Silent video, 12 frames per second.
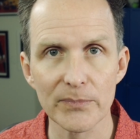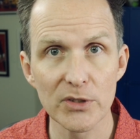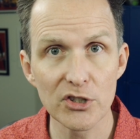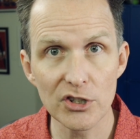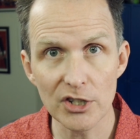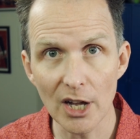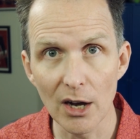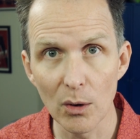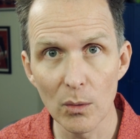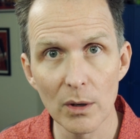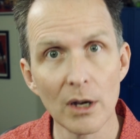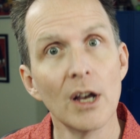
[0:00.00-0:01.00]

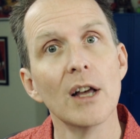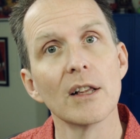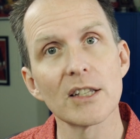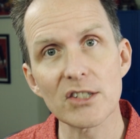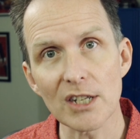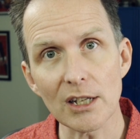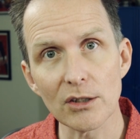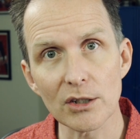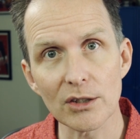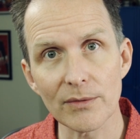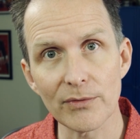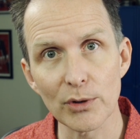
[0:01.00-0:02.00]
So let's take a
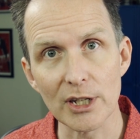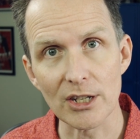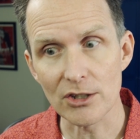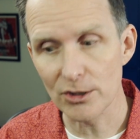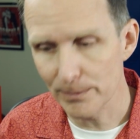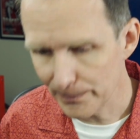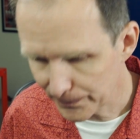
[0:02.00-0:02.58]
look at the footage.